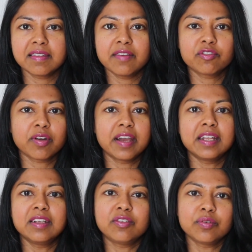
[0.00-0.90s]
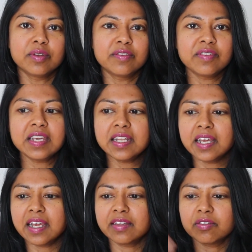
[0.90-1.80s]
they've tried intuitive
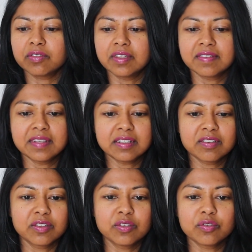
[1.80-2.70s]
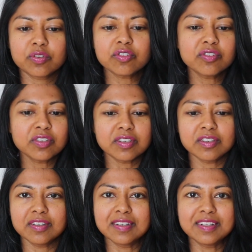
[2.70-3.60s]
eating, they're listening to the
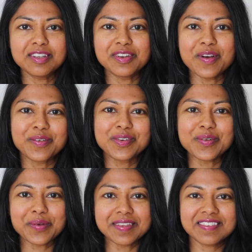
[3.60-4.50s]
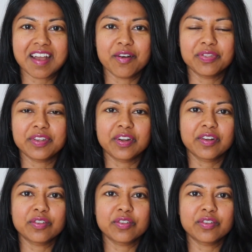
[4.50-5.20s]
nutrition you know, noise out there.